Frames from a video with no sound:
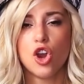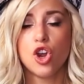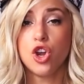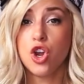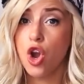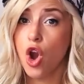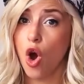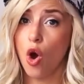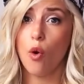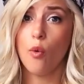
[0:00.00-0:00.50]

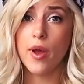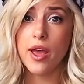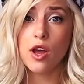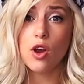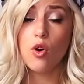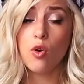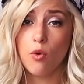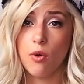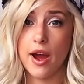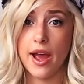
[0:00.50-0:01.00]

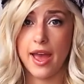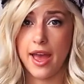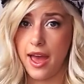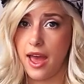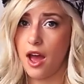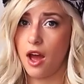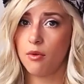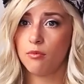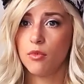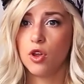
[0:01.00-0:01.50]
knowing who I
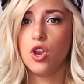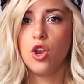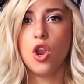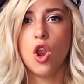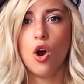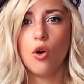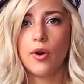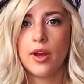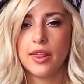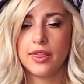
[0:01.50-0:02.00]
am,
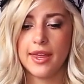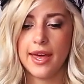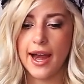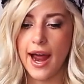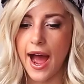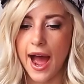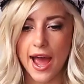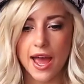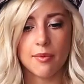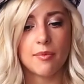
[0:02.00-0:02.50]
knowing
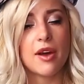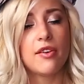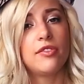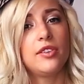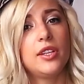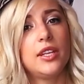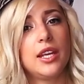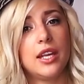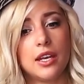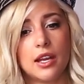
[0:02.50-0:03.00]
that I am
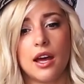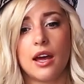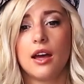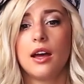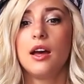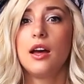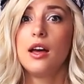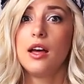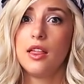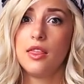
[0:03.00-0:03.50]

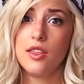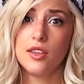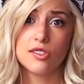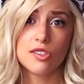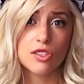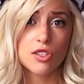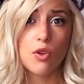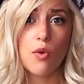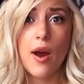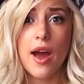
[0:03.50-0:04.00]
Evelina,
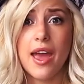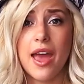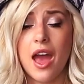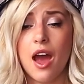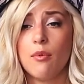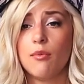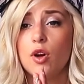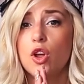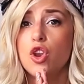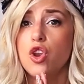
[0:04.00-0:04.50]
this is who I
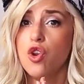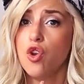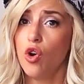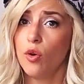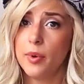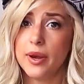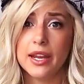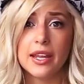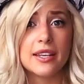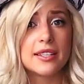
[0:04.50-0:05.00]
am,
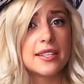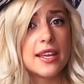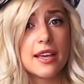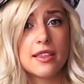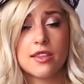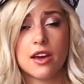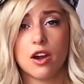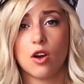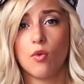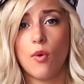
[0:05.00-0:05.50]
nobody can
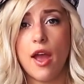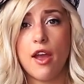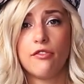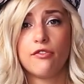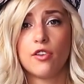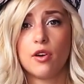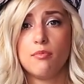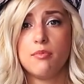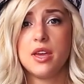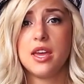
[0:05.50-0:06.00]
take that away
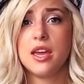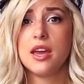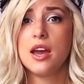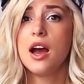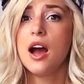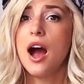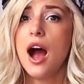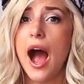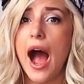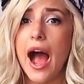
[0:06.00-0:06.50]
from
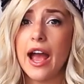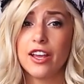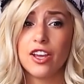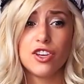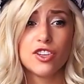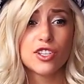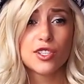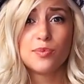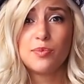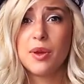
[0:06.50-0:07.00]
me, I
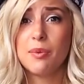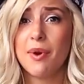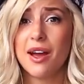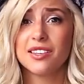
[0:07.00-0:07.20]
can just be